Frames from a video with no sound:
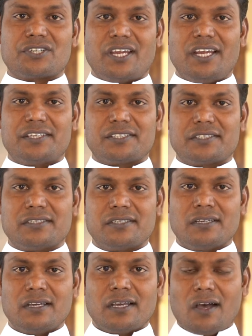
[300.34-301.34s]
streets,
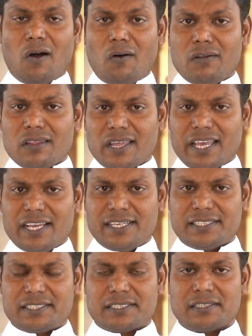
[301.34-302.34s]
all
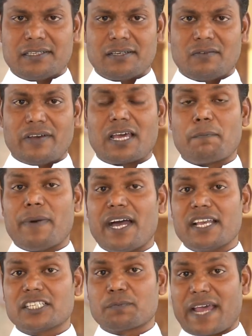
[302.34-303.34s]
these were
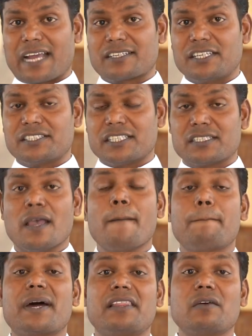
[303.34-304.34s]
pious practices,
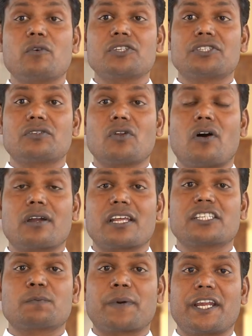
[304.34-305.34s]
but there was not
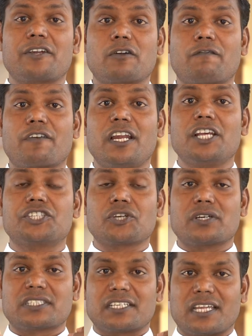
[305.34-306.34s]
a spirit of
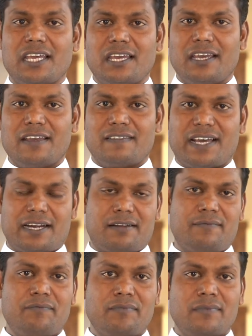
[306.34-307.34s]
religiosity in
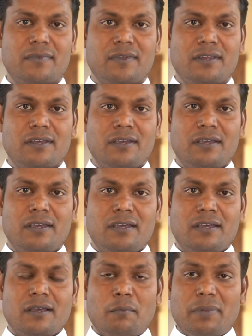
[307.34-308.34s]
that.
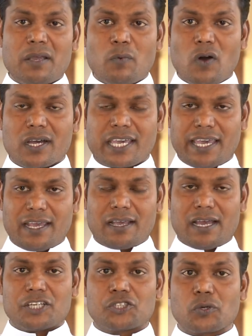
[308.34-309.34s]
By
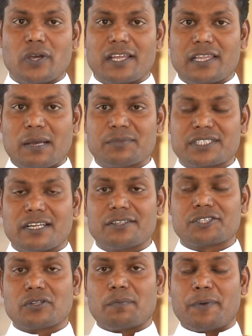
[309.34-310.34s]
walking and showing
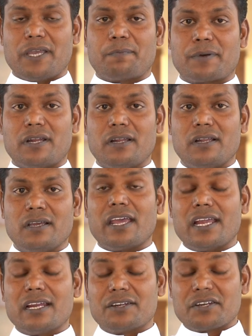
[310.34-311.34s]
themselves to the people,
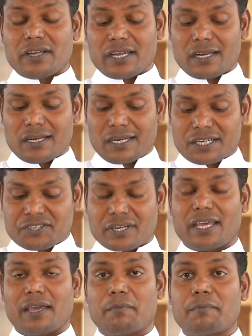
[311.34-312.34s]
in, in
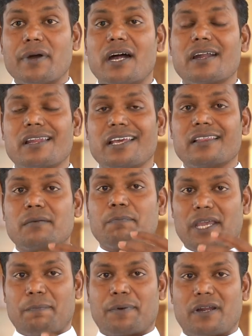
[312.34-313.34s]
literally burdening the
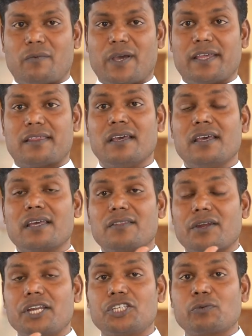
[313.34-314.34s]
people with
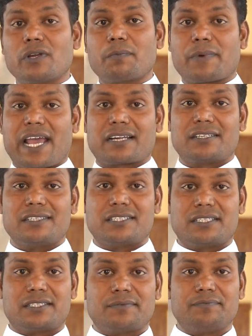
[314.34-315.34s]
the ritual
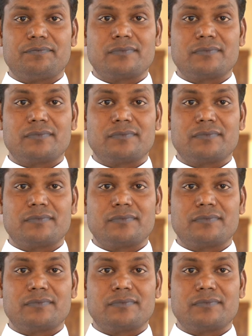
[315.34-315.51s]
practices,